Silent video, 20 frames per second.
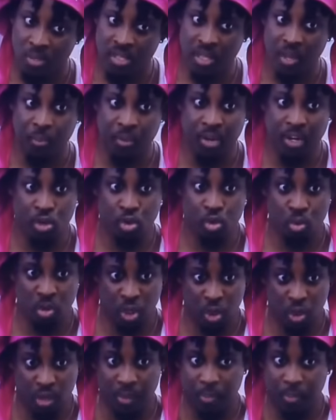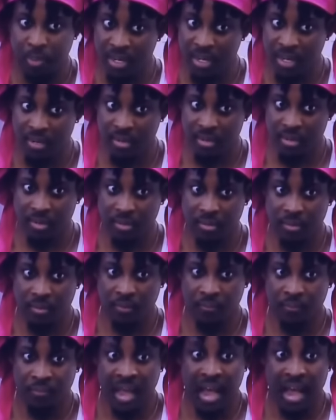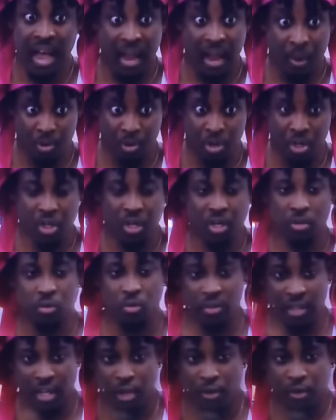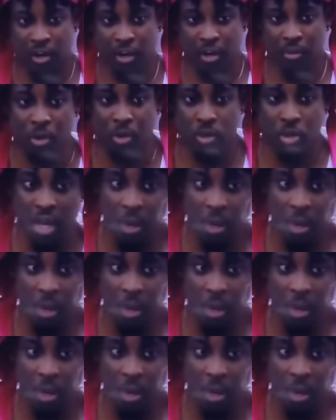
that he's hearing his name inside the room um, and he's being painted